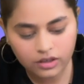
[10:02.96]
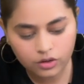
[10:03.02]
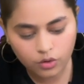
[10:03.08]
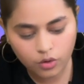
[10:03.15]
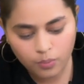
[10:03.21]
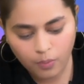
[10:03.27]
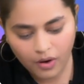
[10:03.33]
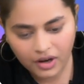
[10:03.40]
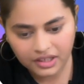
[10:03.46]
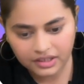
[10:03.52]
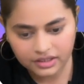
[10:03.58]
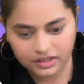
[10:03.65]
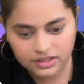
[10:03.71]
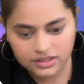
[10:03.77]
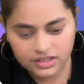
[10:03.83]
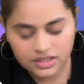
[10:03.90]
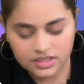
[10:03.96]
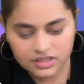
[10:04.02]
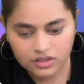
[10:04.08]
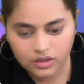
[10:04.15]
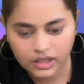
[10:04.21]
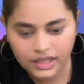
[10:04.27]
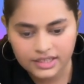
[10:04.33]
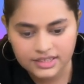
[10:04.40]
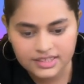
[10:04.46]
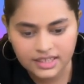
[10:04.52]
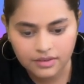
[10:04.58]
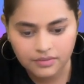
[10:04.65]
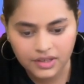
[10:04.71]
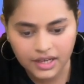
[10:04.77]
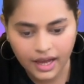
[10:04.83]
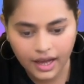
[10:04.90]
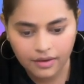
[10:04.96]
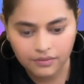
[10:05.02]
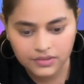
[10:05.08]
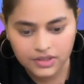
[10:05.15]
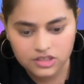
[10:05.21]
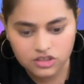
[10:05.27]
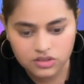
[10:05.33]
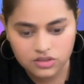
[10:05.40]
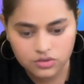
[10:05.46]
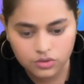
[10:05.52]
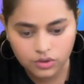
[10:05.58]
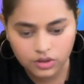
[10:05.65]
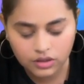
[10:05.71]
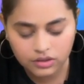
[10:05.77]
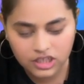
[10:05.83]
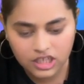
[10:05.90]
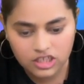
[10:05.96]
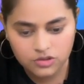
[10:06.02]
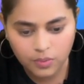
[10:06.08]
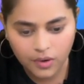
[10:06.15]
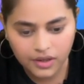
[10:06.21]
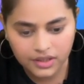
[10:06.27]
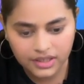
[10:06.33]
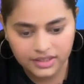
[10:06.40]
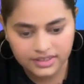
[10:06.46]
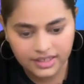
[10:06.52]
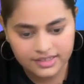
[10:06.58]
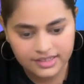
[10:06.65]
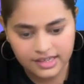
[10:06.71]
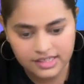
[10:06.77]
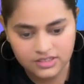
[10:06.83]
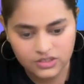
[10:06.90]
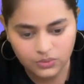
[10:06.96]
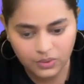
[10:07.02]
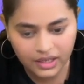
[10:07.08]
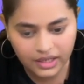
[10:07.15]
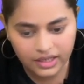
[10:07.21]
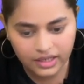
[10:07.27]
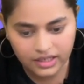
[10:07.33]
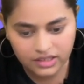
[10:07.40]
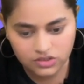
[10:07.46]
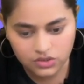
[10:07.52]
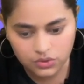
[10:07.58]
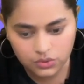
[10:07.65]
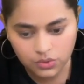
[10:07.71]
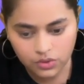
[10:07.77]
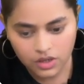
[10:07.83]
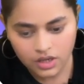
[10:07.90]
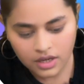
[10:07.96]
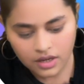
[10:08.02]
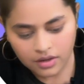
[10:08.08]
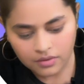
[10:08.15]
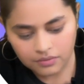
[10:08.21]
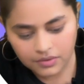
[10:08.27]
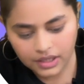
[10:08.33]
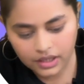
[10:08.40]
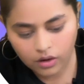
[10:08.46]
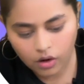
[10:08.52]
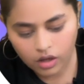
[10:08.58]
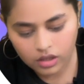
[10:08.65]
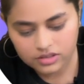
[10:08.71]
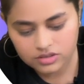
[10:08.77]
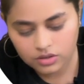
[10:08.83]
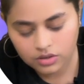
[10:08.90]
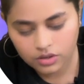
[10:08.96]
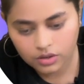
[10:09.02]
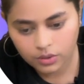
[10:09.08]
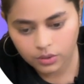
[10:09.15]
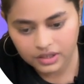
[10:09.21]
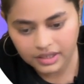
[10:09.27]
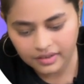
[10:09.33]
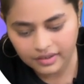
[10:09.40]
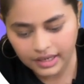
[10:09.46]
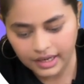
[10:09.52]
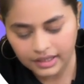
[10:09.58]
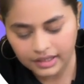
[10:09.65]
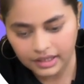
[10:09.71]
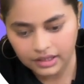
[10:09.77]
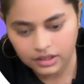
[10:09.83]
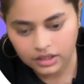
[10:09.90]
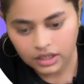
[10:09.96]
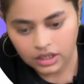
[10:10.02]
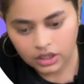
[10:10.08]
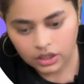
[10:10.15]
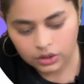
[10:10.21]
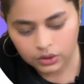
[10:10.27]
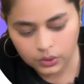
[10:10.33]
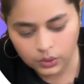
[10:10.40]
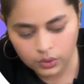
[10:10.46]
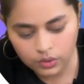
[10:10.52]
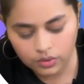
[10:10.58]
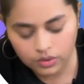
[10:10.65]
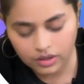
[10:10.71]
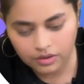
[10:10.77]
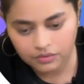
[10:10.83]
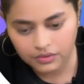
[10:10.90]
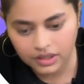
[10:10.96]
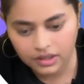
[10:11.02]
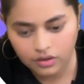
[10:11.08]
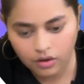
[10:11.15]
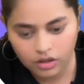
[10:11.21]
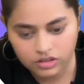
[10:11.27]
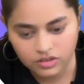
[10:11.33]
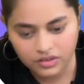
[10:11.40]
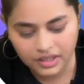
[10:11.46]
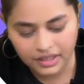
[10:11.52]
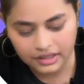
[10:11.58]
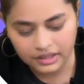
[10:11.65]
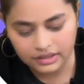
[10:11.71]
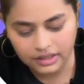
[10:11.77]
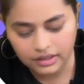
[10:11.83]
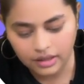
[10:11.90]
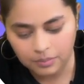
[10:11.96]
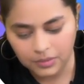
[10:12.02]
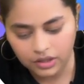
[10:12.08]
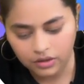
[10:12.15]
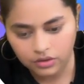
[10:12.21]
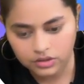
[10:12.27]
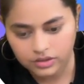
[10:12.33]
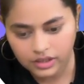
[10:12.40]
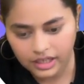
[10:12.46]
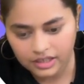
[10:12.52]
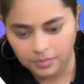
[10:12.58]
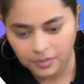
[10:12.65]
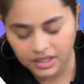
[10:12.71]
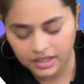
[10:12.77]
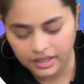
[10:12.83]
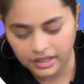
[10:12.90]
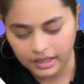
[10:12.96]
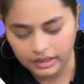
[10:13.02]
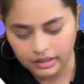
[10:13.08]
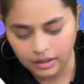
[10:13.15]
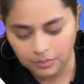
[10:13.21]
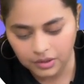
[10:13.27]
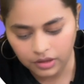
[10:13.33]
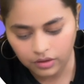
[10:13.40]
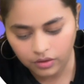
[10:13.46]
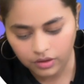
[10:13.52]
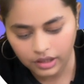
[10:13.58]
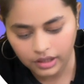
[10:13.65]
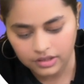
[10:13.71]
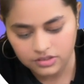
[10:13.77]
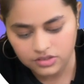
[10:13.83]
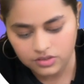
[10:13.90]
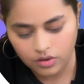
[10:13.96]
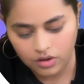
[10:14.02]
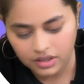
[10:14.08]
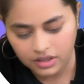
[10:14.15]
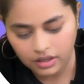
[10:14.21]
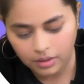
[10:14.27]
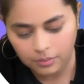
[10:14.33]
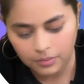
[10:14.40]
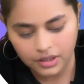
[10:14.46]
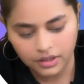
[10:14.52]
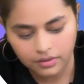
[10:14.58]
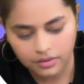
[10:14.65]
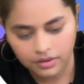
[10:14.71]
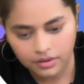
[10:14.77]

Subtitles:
2 pointers. So let's say we have these pointers as list 1 and list 2. We also created a dummy node. So let me create dummy node, list node dummy,